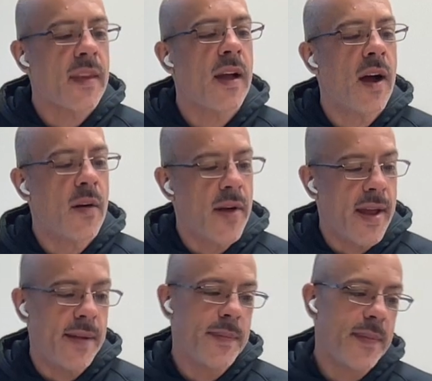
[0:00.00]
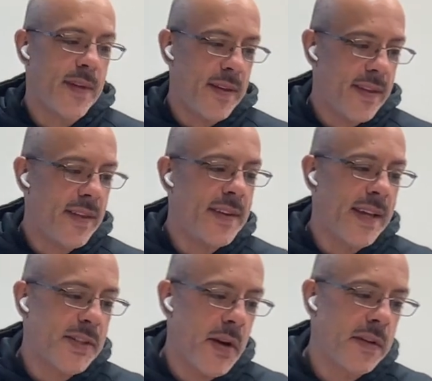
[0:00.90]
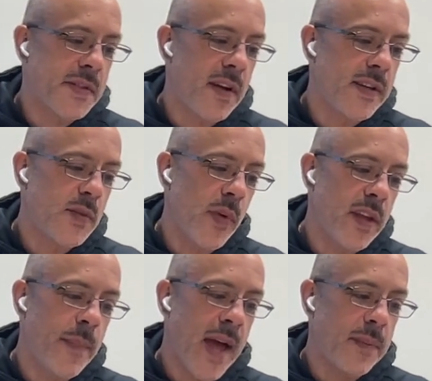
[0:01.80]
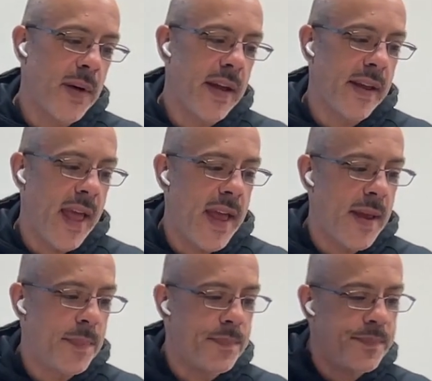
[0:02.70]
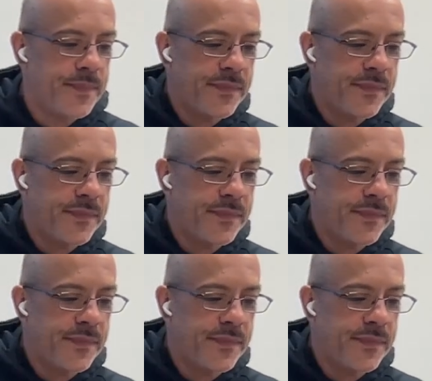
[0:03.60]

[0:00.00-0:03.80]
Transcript: All right. Next channel song is Want You Back by Haim.